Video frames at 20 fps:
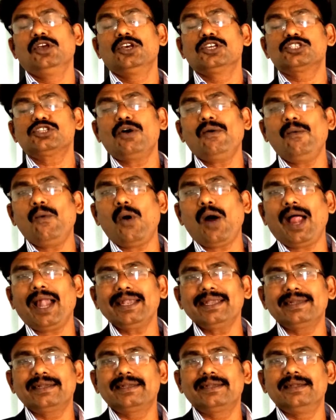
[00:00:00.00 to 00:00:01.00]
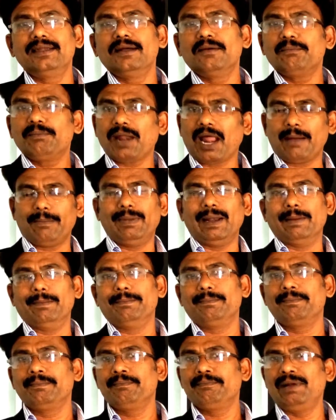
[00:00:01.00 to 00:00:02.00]
So what
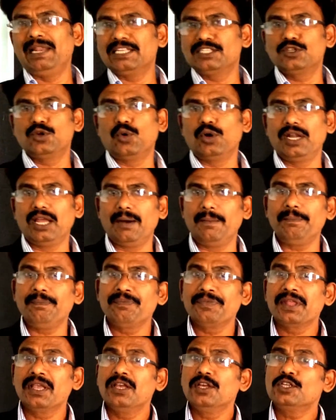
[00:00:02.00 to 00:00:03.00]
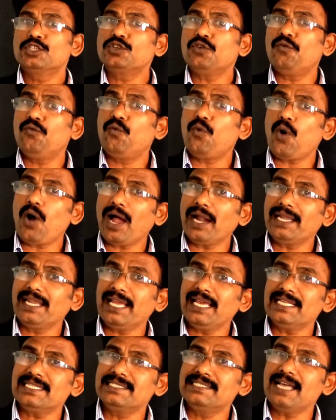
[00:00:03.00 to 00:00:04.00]
problem? Please note down. So what
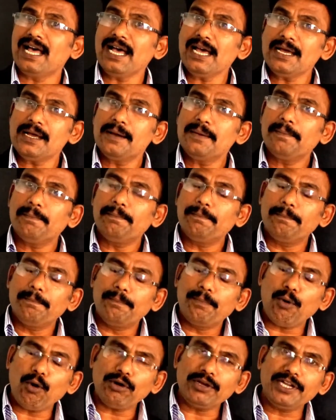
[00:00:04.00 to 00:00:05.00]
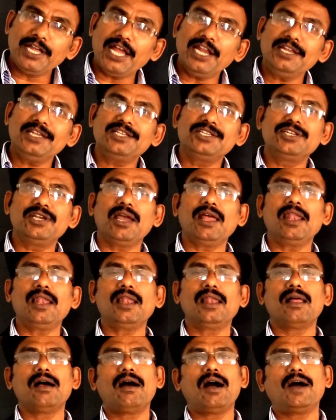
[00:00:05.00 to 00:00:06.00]
is the
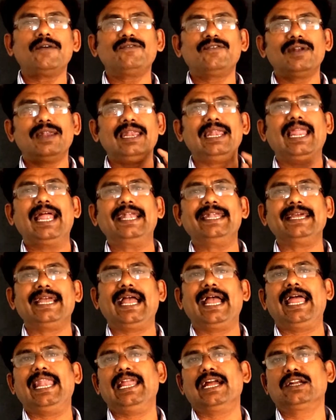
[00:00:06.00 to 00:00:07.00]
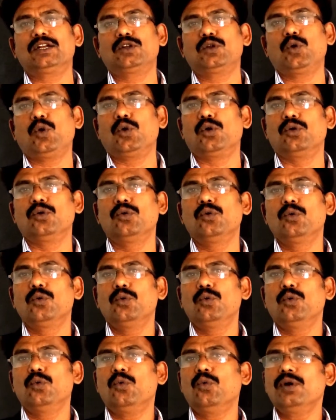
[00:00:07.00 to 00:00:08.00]
potential of lead electrode?
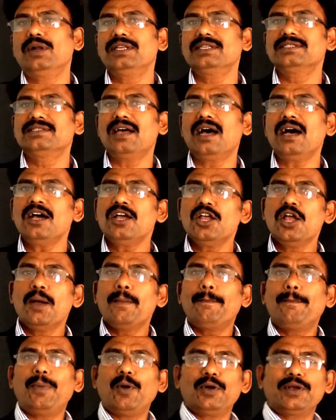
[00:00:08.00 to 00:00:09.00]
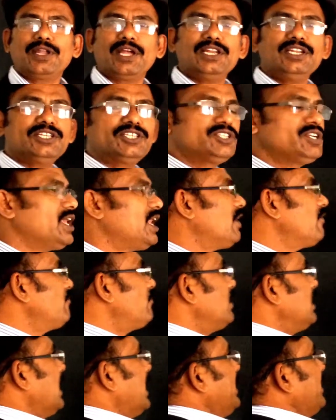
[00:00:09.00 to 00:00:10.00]
What is the potential
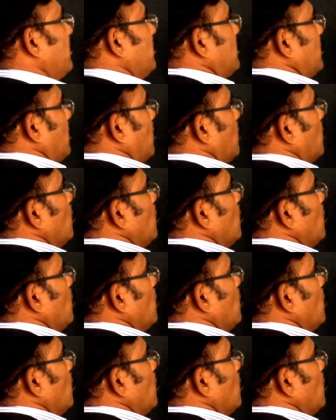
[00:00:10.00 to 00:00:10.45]
of lead electrode?